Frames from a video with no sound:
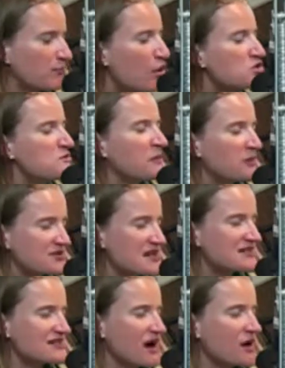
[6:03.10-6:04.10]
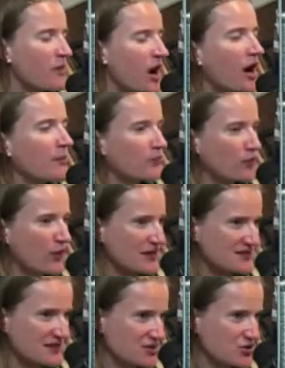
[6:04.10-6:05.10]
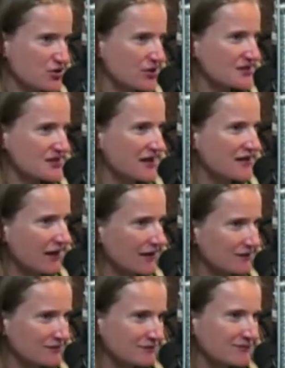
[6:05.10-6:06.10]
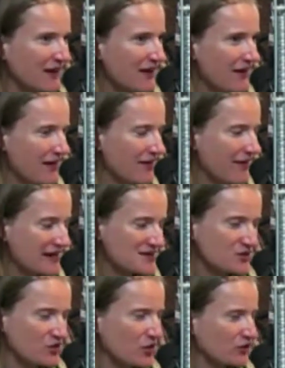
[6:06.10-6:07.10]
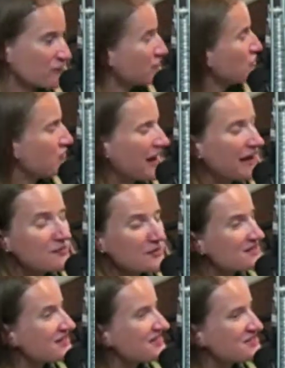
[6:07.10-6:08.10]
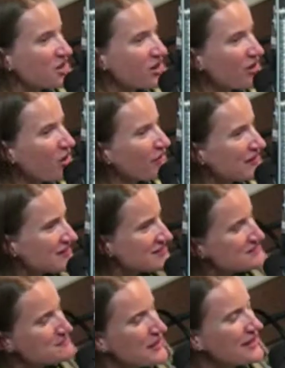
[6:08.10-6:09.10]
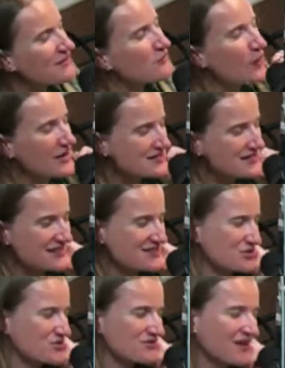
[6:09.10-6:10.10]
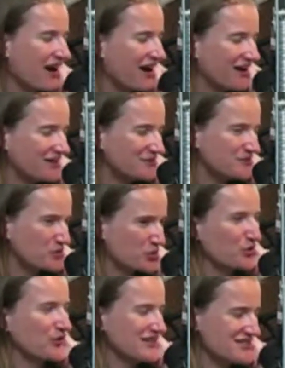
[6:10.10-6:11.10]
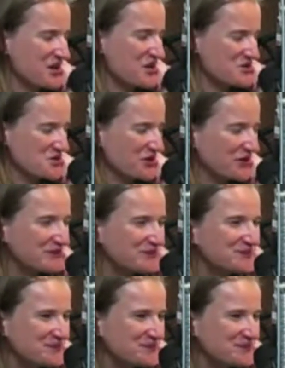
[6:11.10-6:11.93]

most people tend to come up West 6th Street, and then you can't miss it. It's got all these big West 6th brewery signs on it.